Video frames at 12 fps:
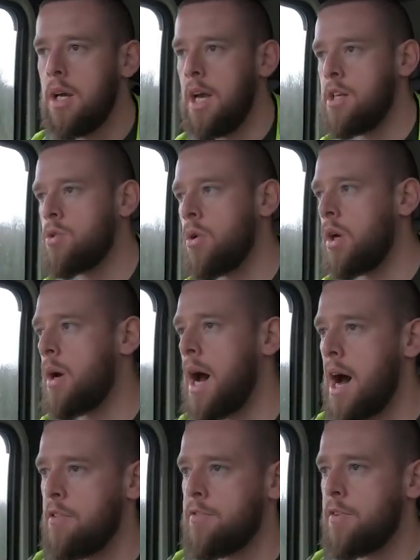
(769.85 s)
it's going to
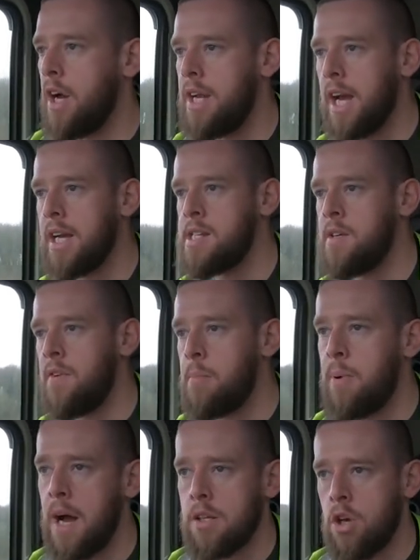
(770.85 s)
have a negative
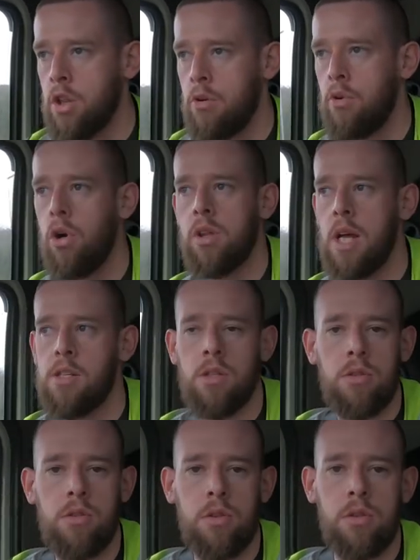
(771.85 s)
impact on the Road
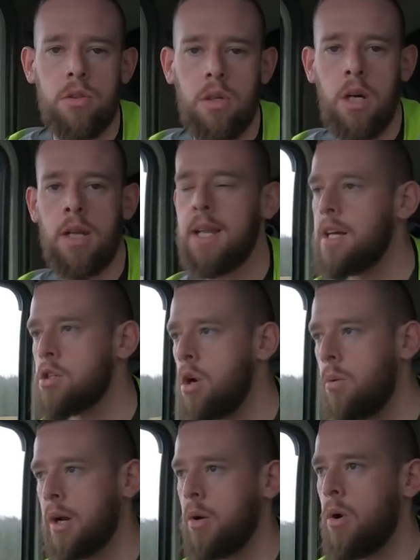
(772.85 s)
Legends, and that's
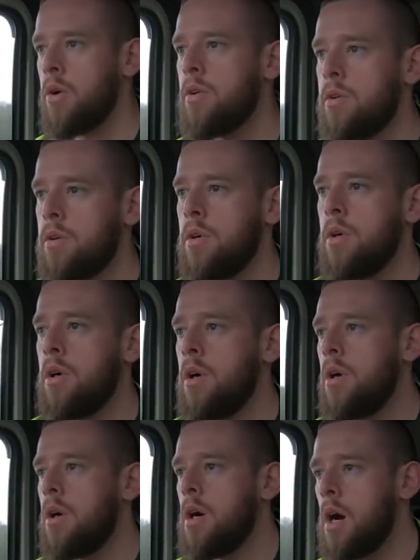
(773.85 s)
not what I
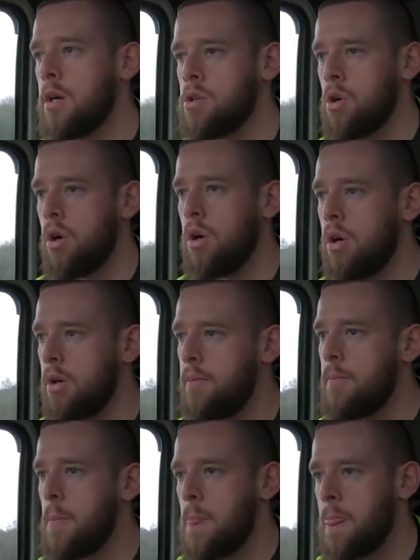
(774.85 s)
want. So
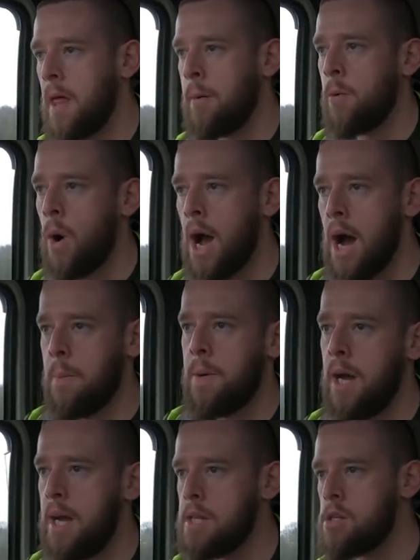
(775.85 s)
I'm quite
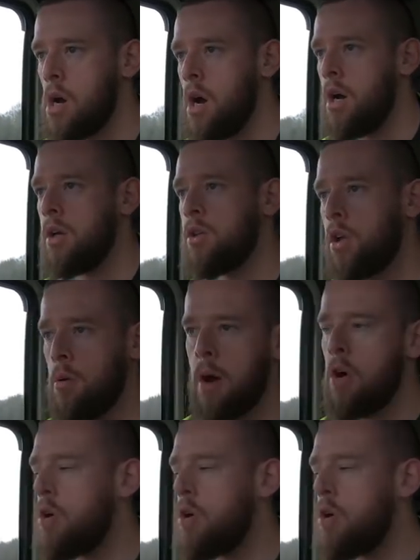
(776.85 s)
happy to do my